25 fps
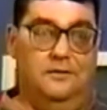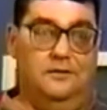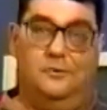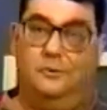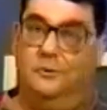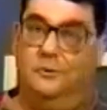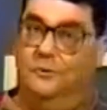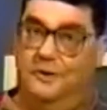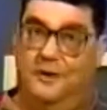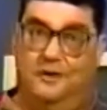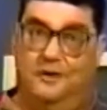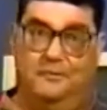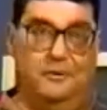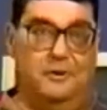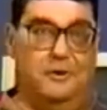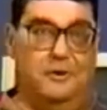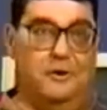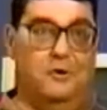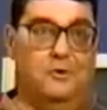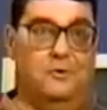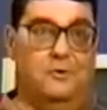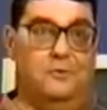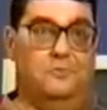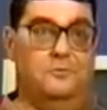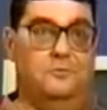you'll never
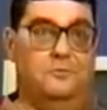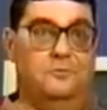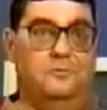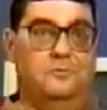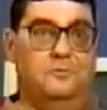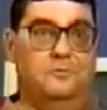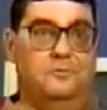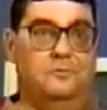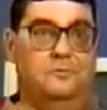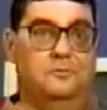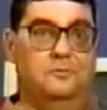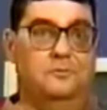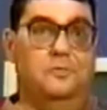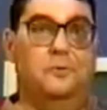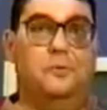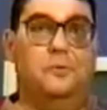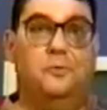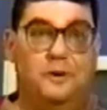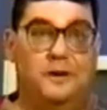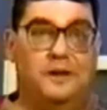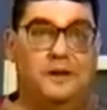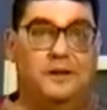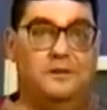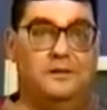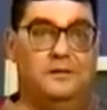know
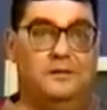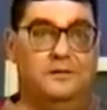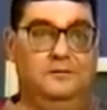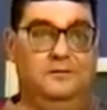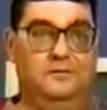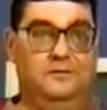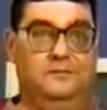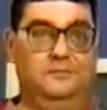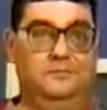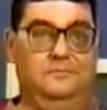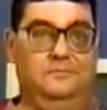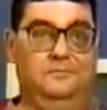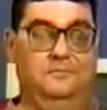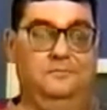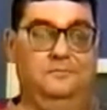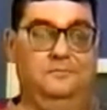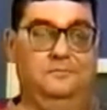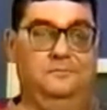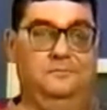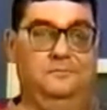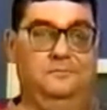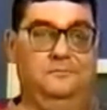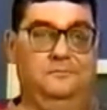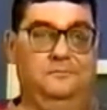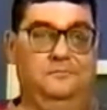who did it
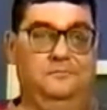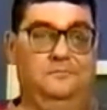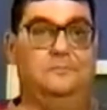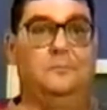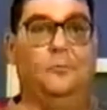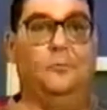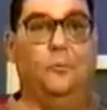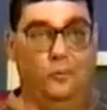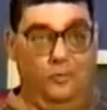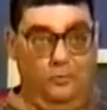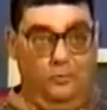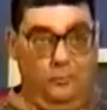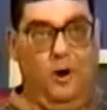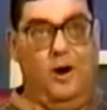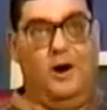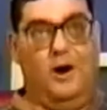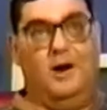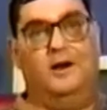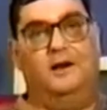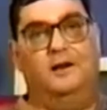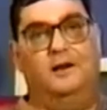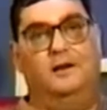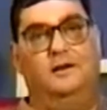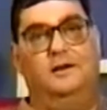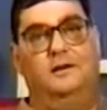or
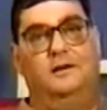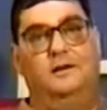why.